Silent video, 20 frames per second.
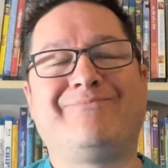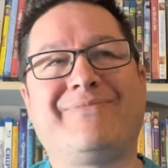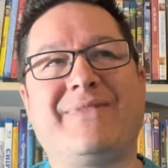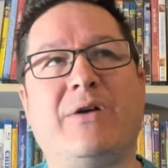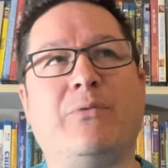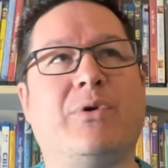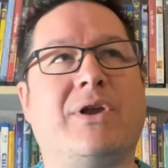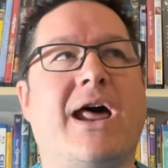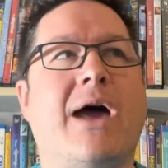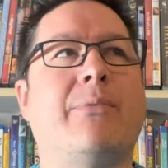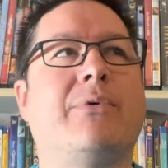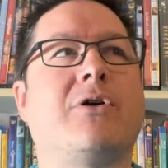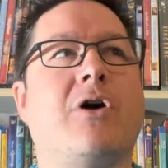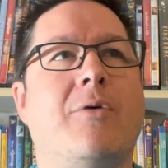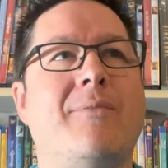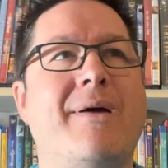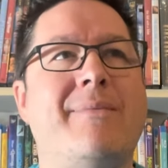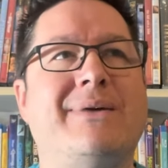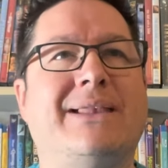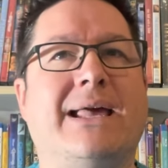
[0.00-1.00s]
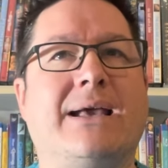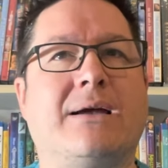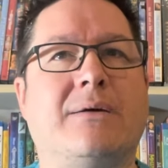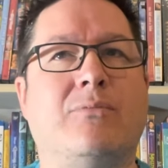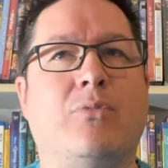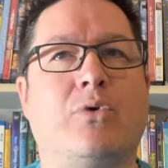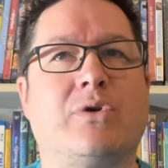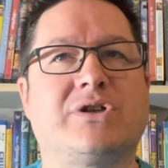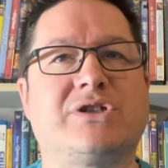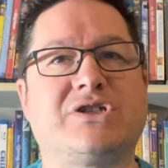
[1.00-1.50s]
what I would call maybe like a
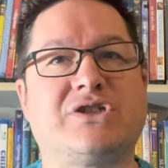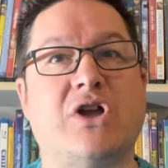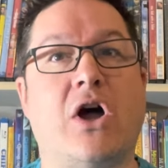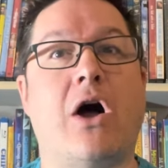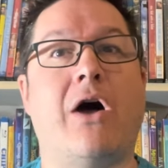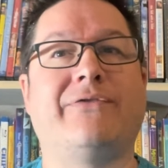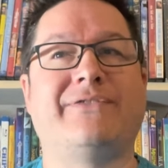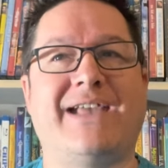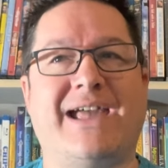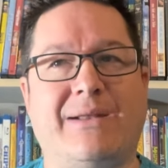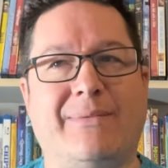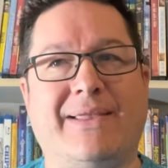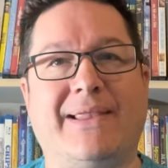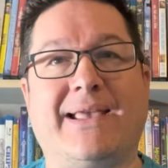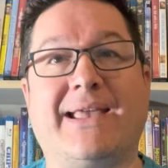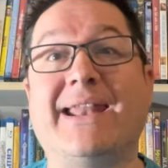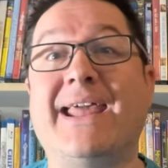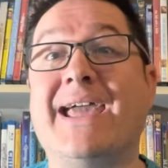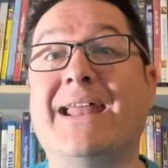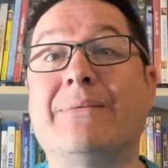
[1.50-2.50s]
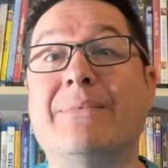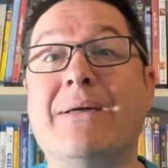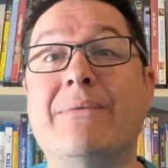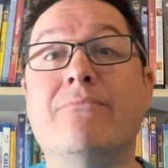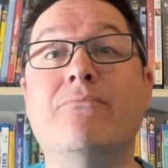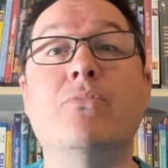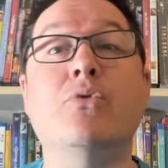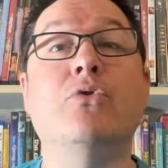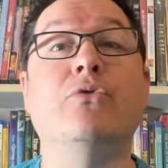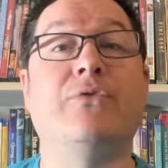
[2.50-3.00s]
more soft anime, like an
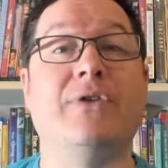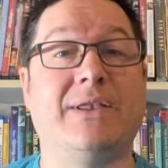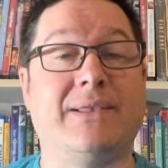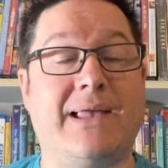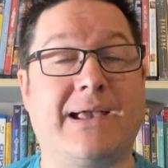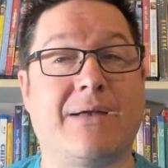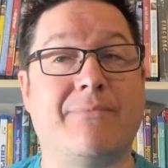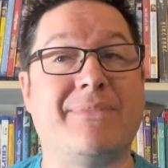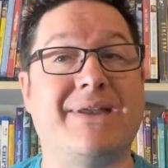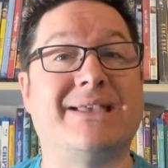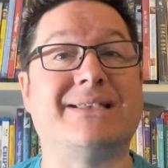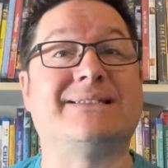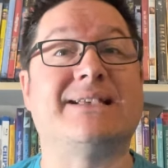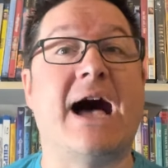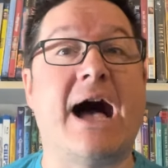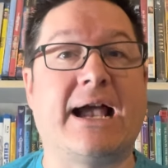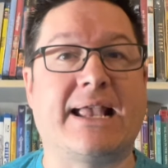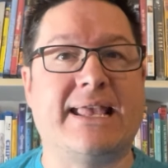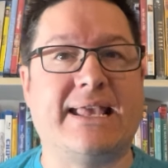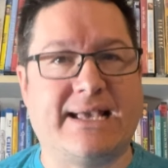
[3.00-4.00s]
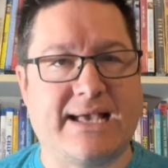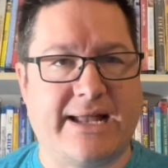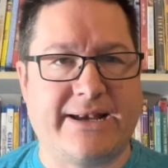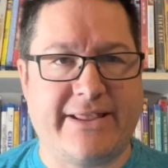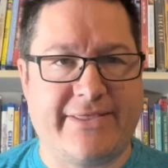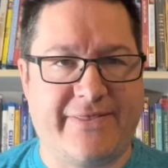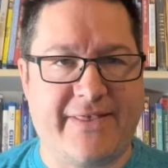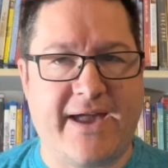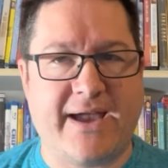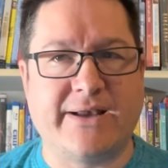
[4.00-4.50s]
anime movie, like a Miyazaki kind
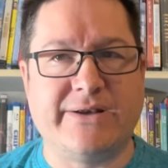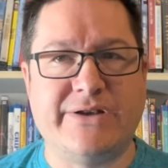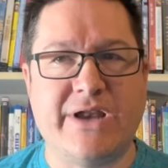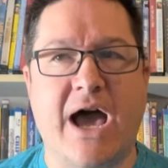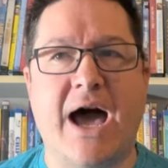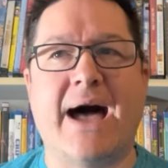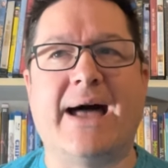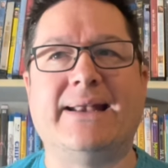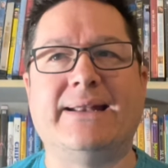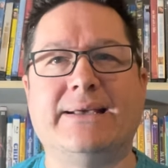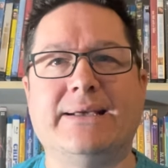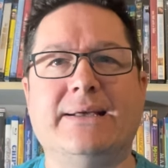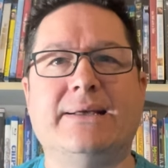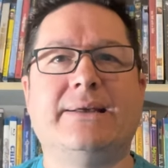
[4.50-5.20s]
of thing, not